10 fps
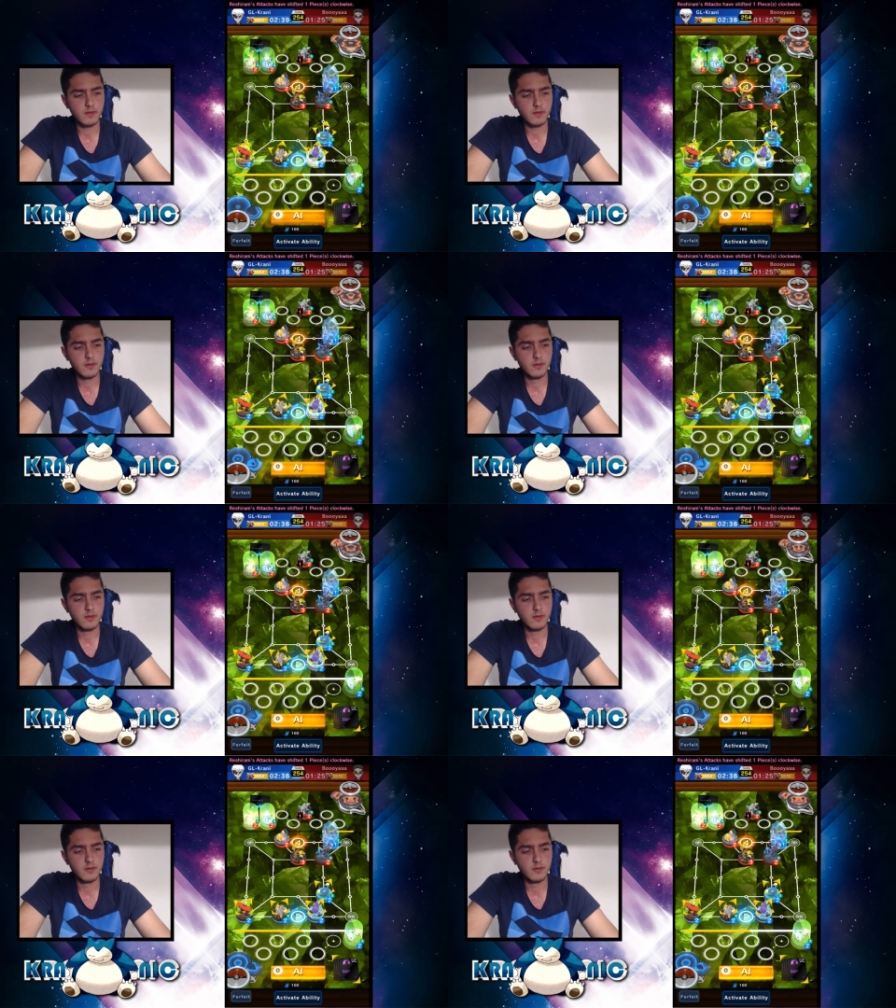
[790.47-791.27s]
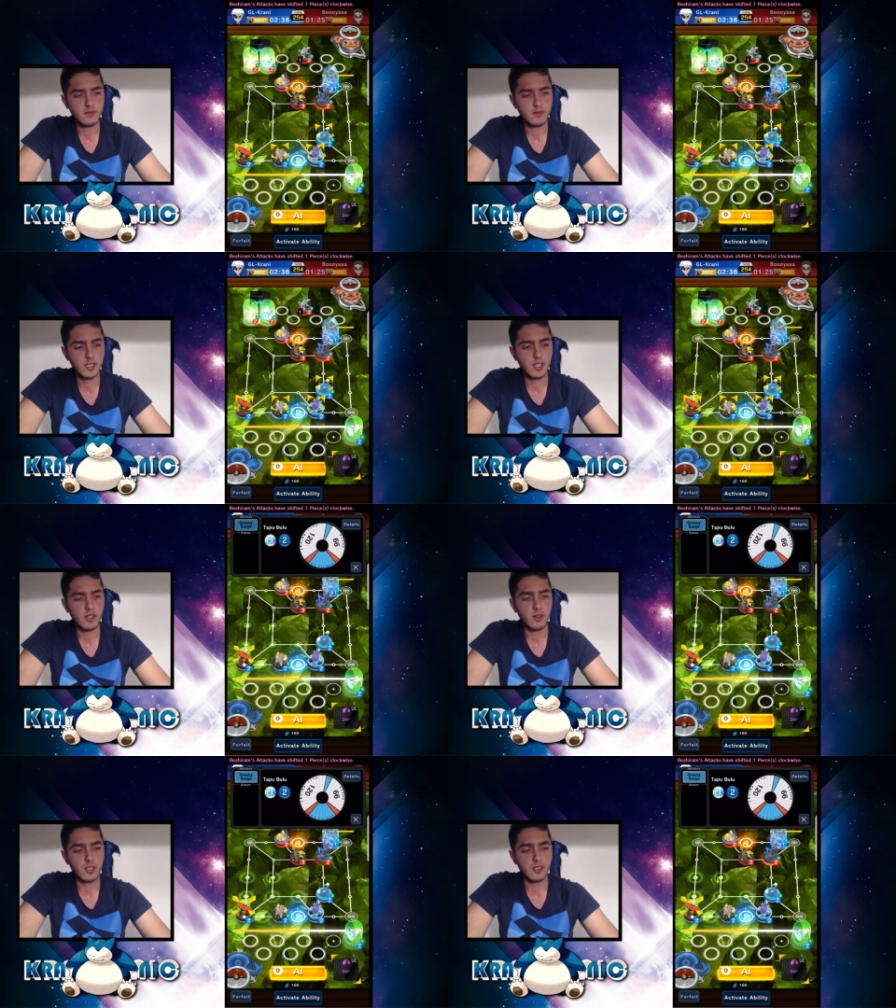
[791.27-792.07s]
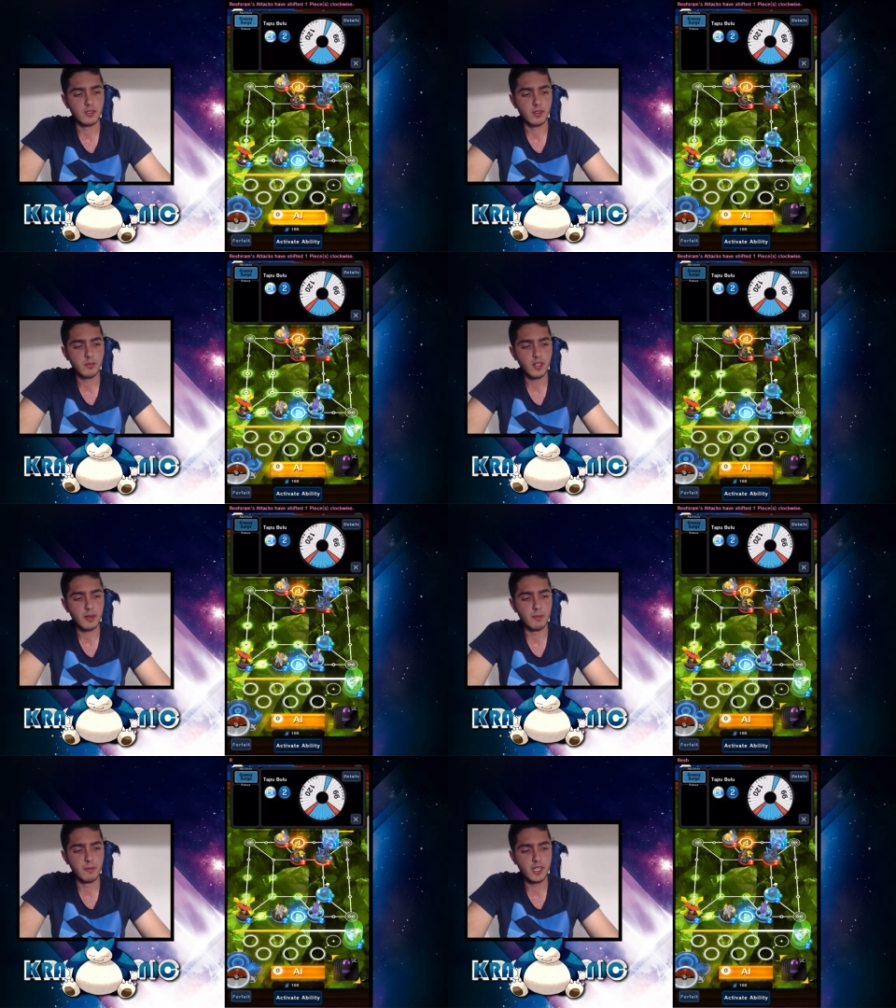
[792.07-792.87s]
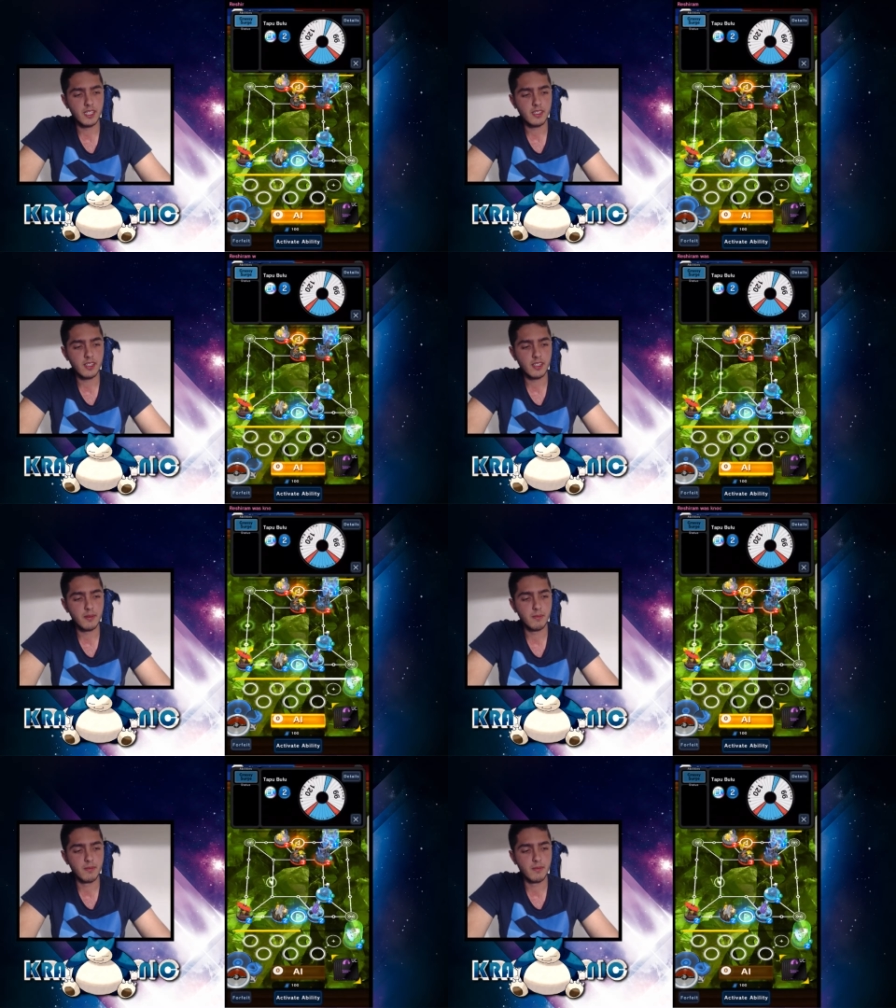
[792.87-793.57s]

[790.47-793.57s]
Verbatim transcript: Mm, okay, so I'm gonna bait him